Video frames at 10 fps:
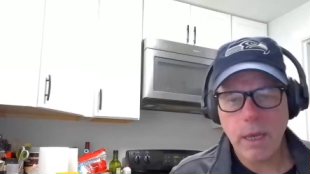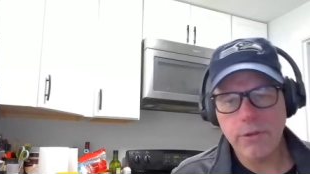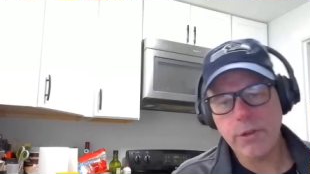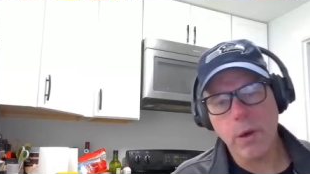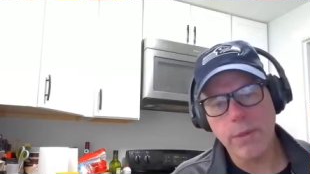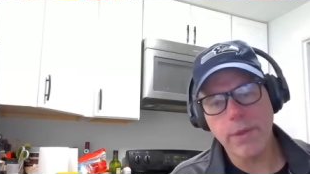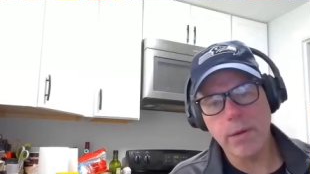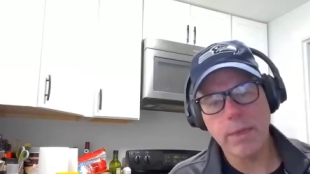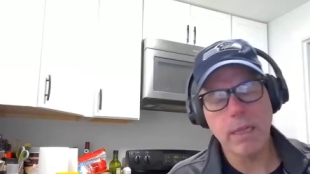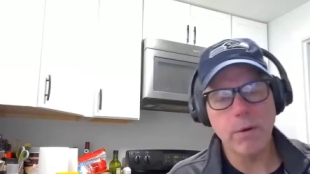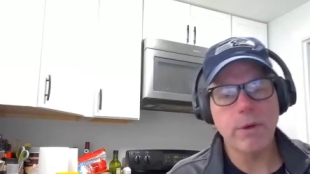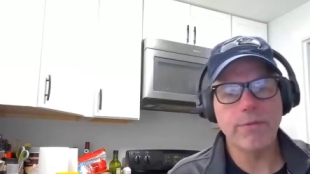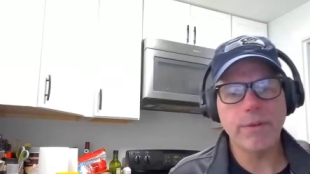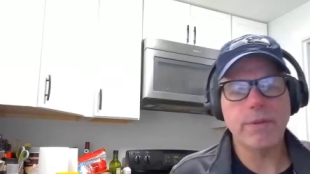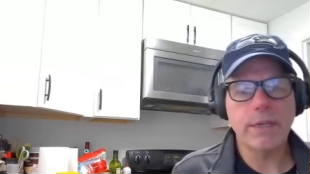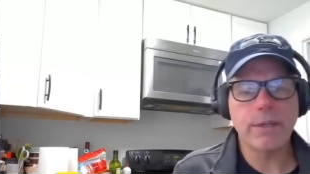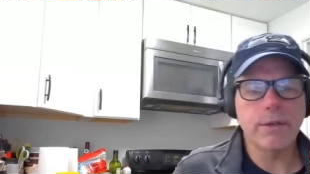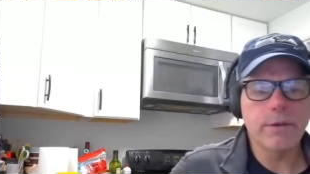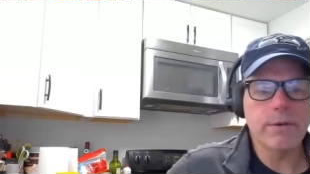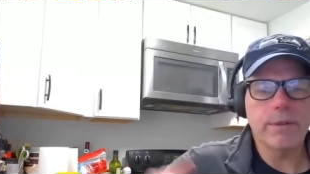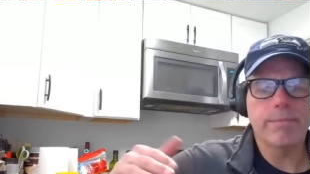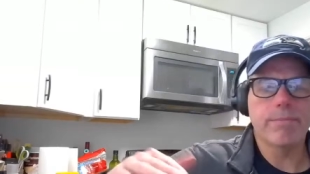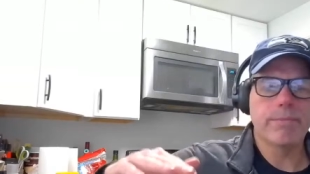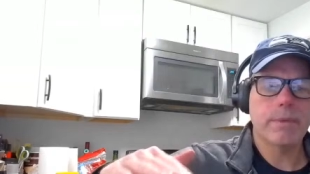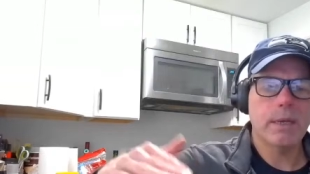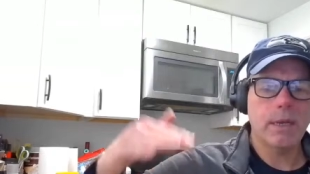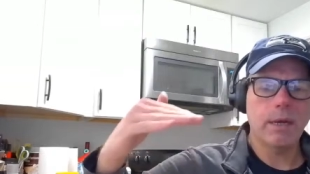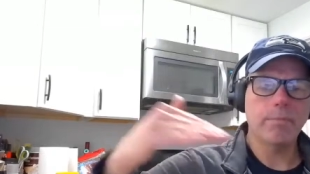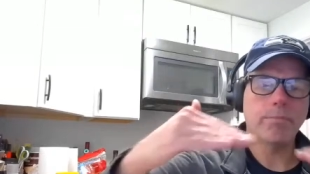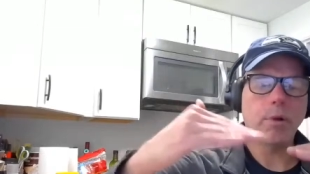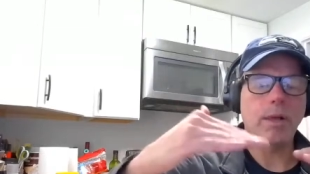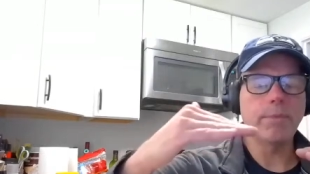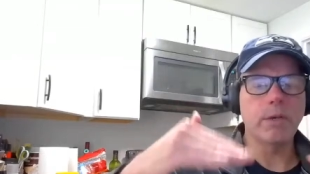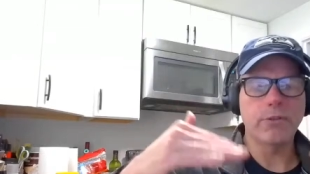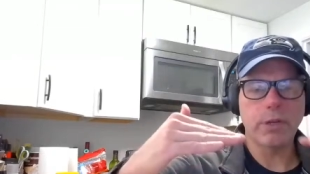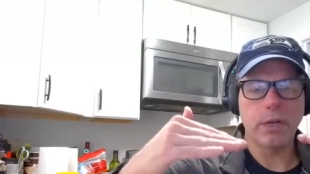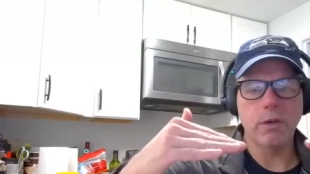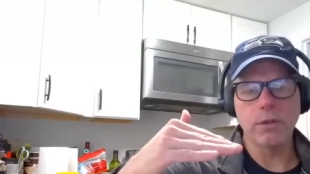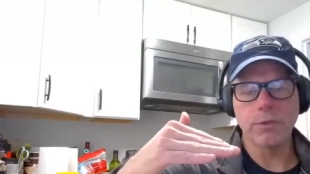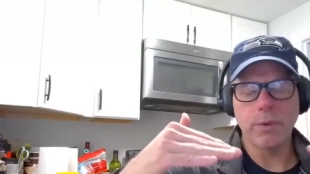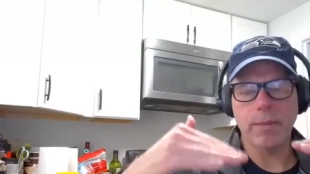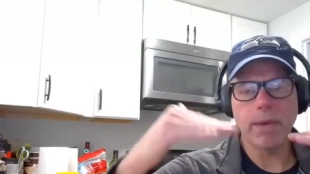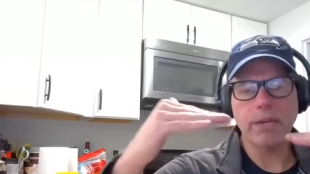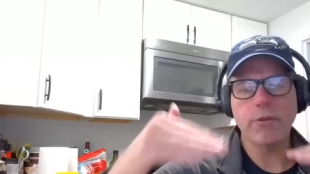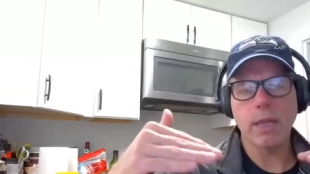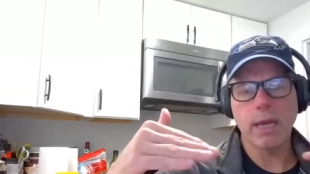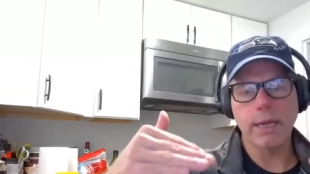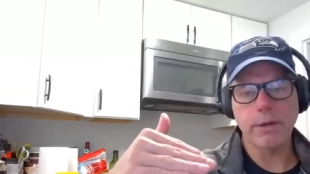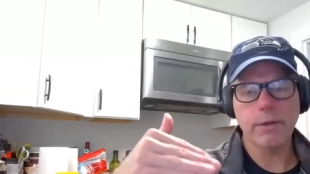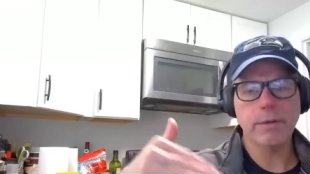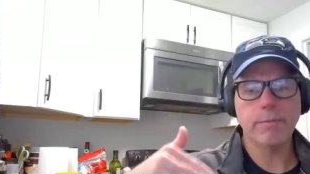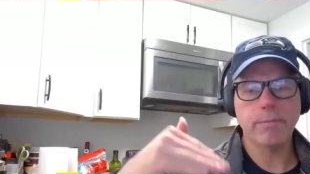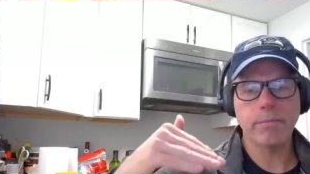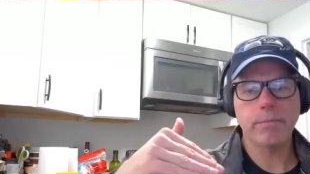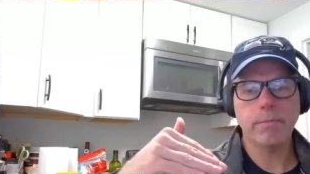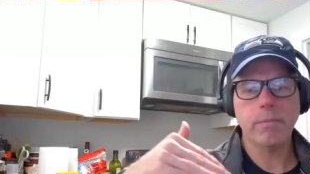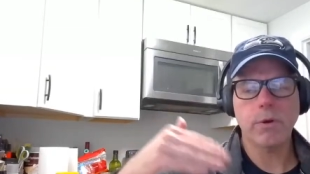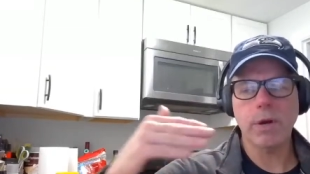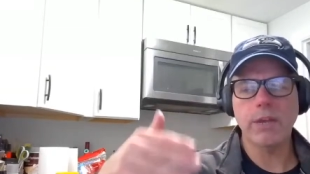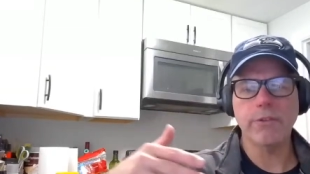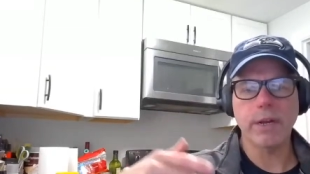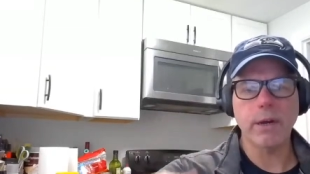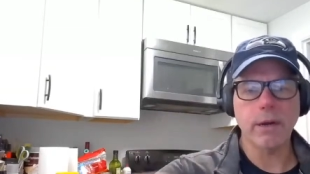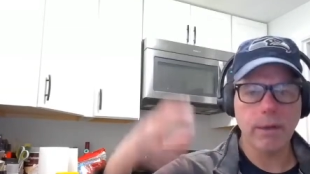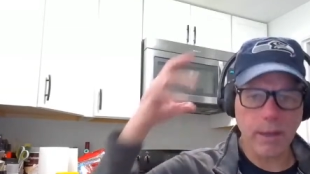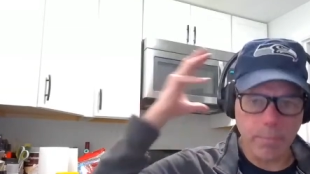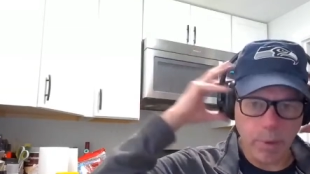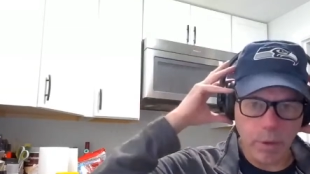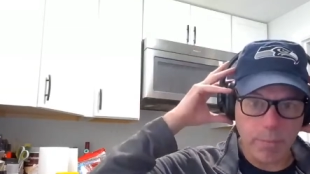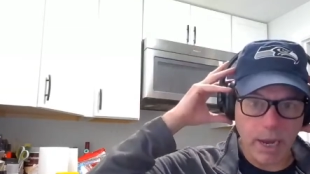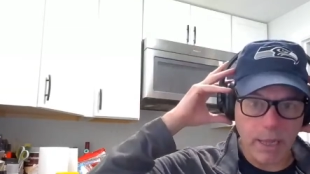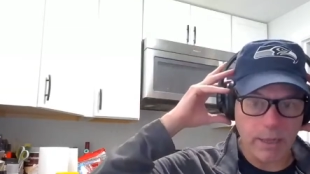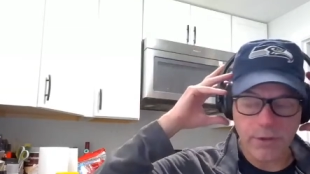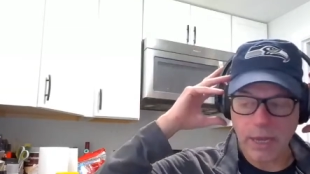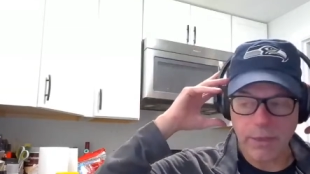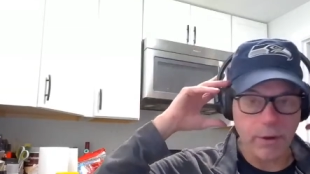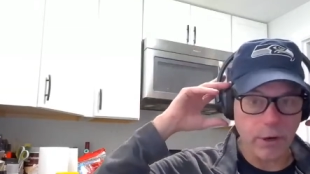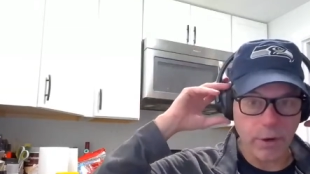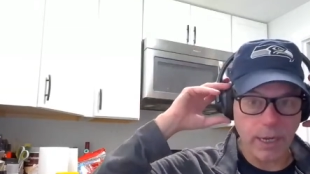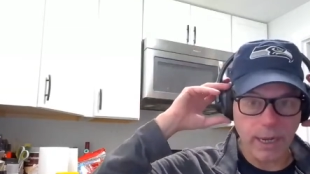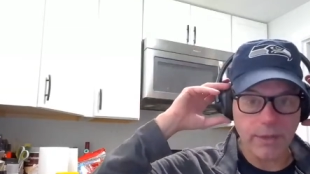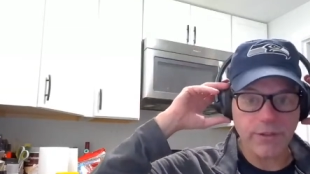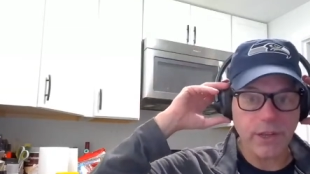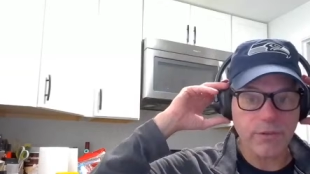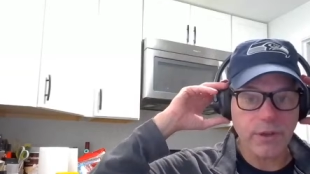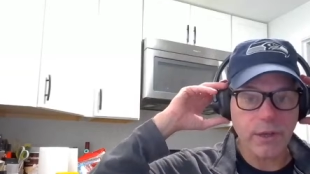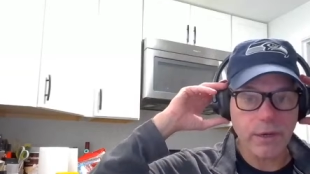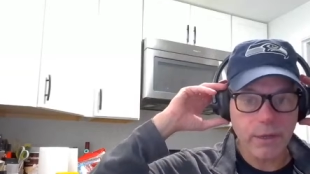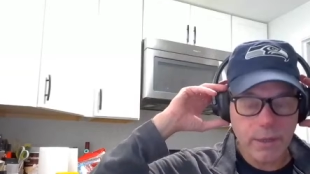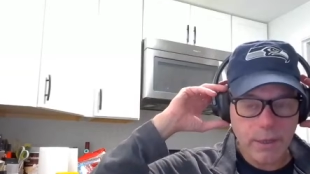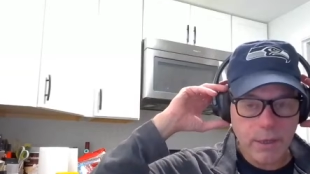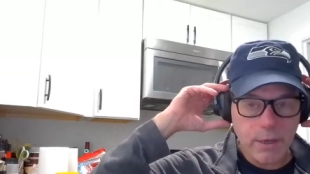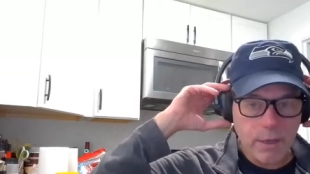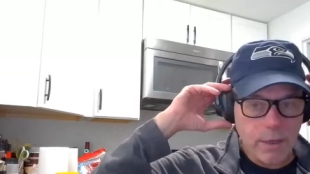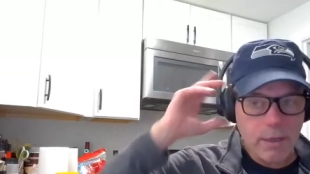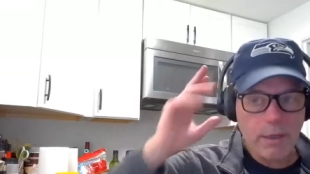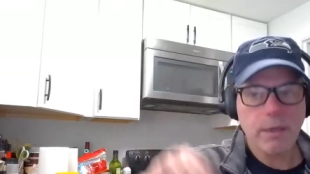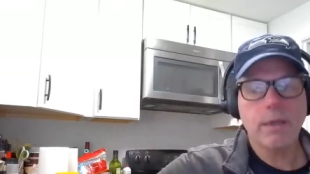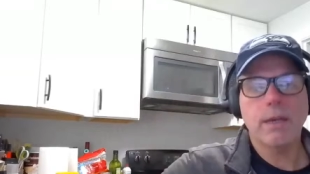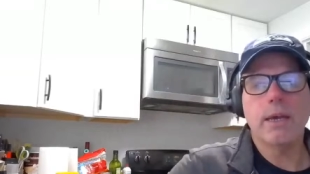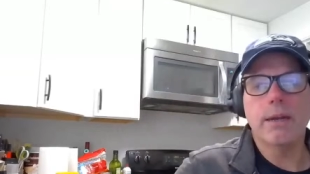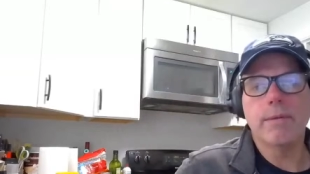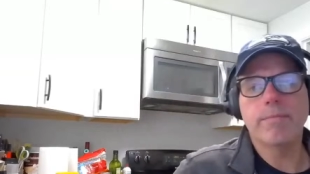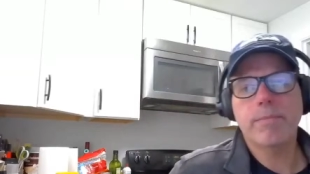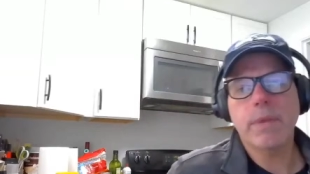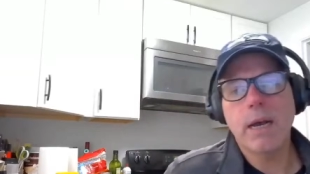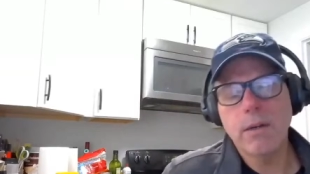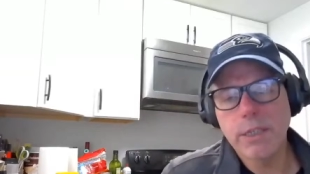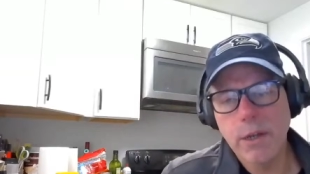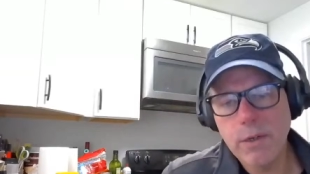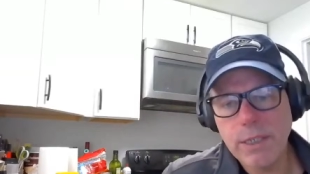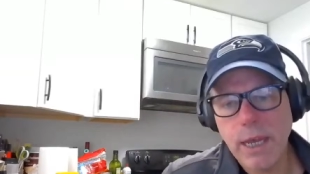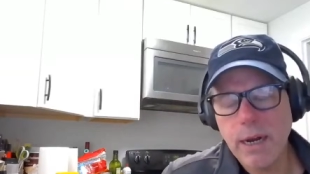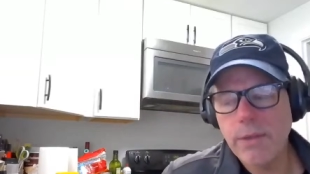I used to go out there in my little 152 and pull up nose to nose with a Metroliner Horizon Air, and both pilots had their green headsets on. And I always noticed that.